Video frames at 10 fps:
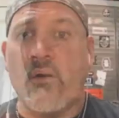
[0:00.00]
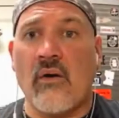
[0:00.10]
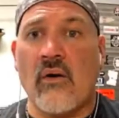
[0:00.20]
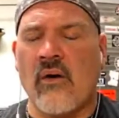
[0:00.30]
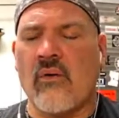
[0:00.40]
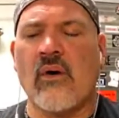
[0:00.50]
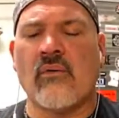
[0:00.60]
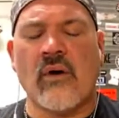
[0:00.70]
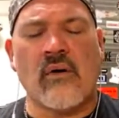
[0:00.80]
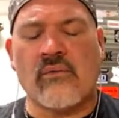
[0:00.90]
Oh,
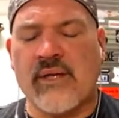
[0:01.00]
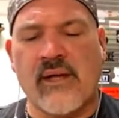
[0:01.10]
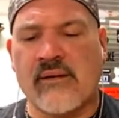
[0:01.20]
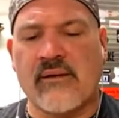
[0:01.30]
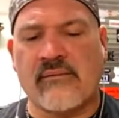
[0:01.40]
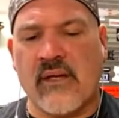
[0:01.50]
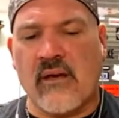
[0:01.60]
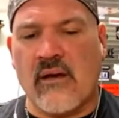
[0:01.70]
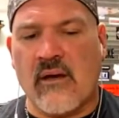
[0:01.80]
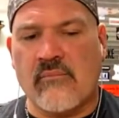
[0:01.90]
oh, oh, yeah.
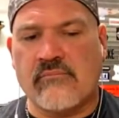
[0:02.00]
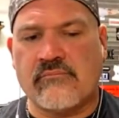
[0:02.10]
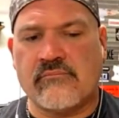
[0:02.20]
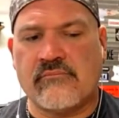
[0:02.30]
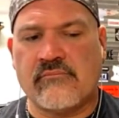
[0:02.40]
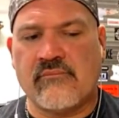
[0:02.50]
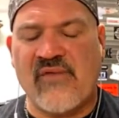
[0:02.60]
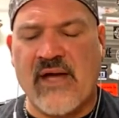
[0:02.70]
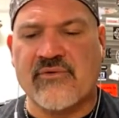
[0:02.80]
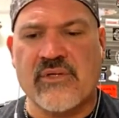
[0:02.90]
Uh,
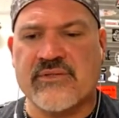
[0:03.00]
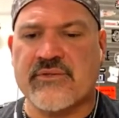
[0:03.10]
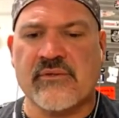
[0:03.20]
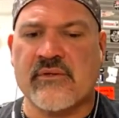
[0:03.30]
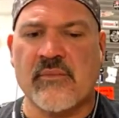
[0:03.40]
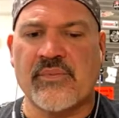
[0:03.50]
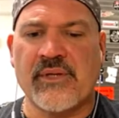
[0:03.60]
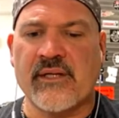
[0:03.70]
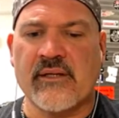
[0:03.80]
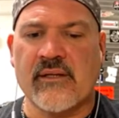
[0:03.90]
factories are
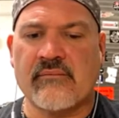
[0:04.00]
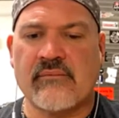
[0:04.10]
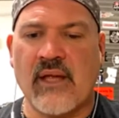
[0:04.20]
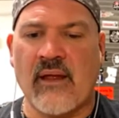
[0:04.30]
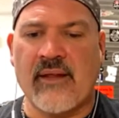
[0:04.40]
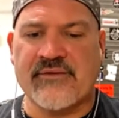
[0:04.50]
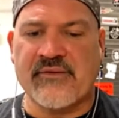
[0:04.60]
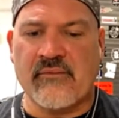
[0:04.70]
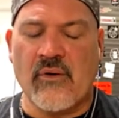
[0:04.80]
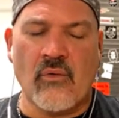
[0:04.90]
completely, yeah. That's
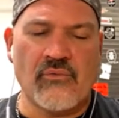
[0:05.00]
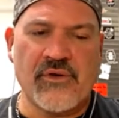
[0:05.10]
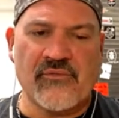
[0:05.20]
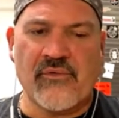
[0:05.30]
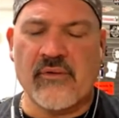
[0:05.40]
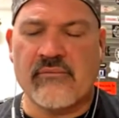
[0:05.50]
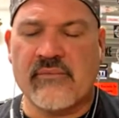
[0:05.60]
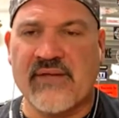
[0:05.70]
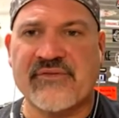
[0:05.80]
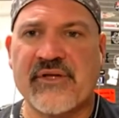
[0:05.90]
a whole different.
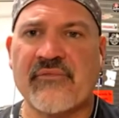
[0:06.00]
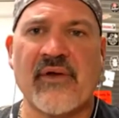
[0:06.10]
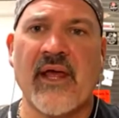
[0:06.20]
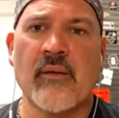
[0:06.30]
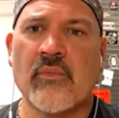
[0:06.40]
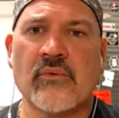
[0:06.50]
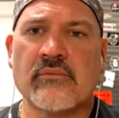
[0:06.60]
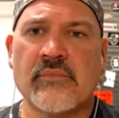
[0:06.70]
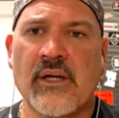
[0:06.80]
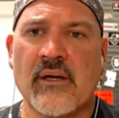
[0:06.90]
That's a different animal
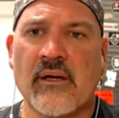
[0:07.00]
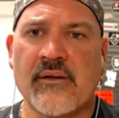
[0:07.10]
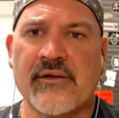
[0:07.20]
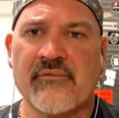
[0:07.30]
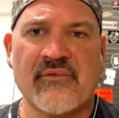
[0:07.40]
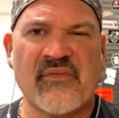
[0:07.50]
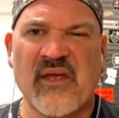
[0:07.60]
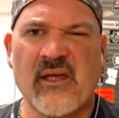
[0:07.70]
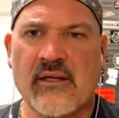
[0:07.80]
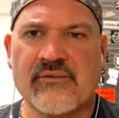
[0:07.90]
uh, a different
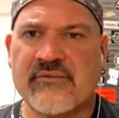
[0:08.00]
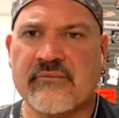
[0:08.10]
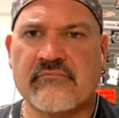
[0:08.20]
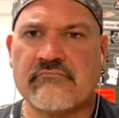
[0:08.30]
thing. It's